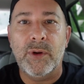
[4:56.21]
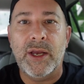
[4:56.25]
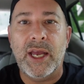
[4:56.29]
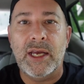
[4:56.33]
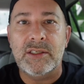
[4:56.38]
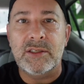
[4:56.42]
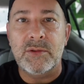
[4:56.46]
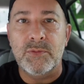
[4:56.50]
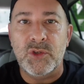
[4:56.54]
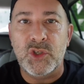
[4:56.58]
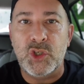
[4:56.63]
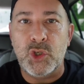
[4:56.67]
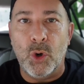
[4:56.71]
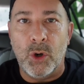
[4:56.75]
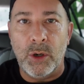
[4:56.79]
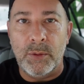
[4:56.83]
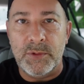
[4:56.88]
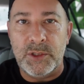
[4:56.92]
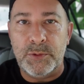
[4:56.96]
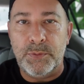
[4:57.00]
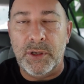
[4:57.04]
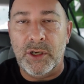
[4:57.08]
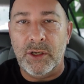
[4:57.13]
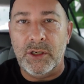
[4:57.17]
We got some
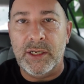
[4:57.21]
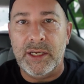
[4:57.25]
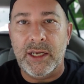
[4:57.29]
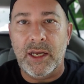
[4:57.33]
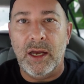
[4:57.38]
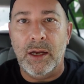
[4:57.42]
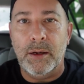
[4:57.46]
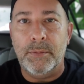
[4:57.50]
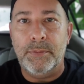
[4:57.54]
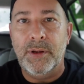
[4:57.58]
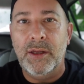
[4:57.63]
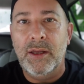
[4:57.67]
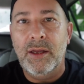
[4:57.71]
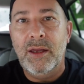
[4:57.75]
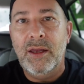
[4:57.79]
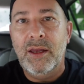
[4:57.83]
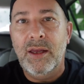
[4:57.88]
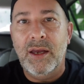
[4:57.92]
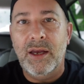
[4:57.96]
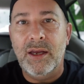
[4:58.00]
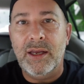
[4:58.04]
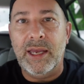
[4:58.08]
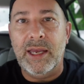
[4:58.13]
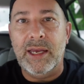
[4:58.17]
storms building up
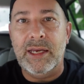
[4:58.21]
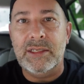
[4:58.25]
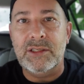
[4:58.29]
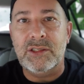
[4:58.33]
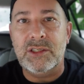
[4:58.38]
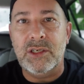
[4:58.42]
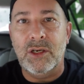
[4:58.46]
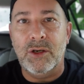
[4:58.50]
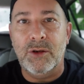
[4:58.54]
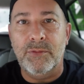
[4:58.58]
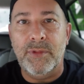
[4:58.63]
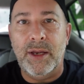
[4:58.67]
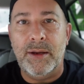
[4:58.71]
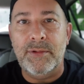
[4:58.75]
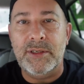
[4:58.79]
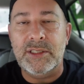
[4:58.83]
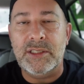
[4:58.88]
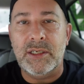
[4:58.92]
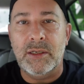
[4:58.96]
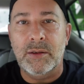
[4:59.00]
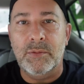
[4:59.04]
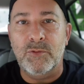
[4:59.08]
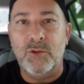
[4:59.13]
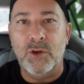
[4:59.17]
again, so maybe
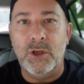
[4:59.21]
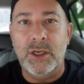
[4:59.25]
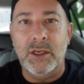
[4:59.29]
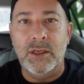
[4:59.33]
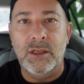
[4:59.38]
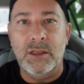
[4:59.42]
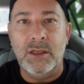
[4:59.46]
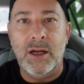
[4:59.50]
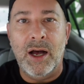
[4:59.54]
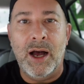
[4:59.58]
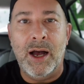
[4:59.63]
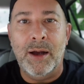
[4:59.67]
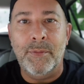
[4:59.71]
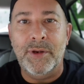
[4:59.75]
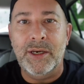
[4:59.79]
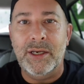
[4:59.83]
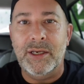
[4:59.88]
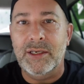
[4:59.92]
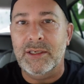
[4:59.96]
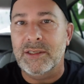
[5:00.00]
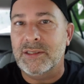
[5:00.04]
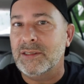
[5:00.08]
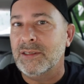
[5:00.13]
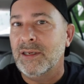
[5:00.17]
some real
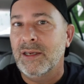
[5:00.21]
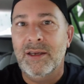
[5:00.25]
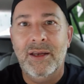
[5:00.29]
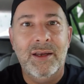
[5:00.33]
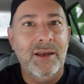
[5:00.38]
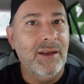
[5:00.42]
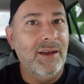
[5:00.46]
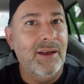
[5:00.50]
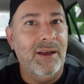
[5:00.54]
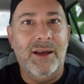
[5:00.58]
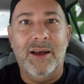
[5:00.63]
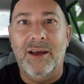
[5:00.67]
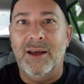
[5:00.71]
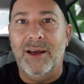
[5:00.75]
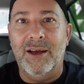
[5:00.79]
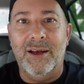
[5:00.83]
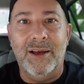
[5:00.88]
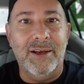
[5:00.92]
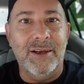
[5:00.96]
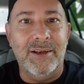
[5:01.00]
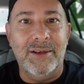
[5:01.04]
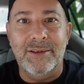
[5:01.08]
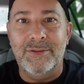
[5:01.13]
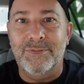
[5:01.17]
ominous,
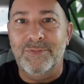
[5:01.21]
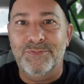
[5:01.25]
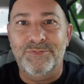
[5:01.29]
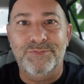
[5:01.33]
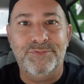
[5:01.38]
uh,